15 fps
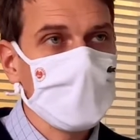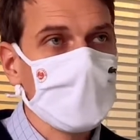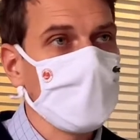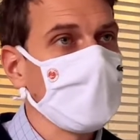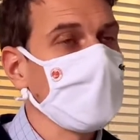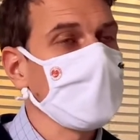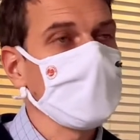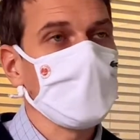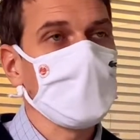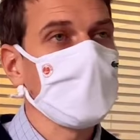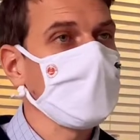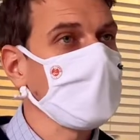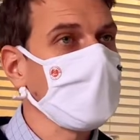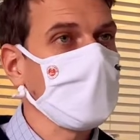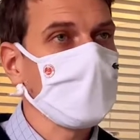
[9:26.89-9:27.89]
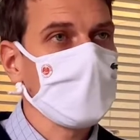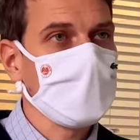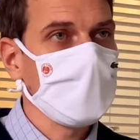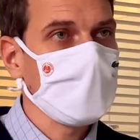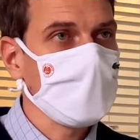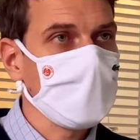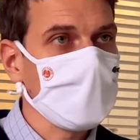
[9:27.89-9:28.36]
They all have to be in the target
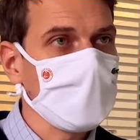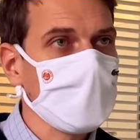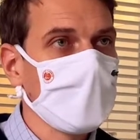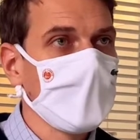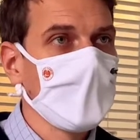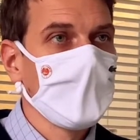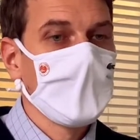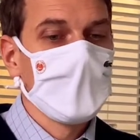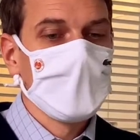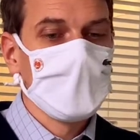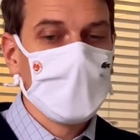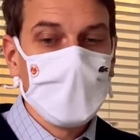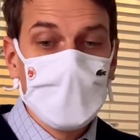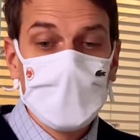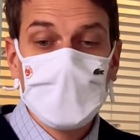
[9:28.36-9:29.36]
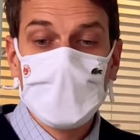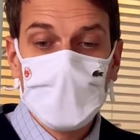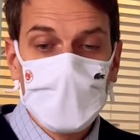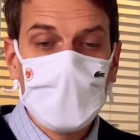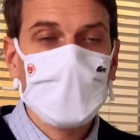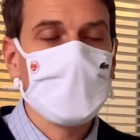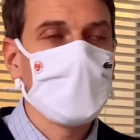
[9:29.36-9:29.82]
language. So if you're
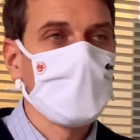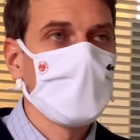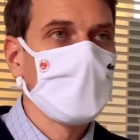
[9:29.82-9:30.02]
not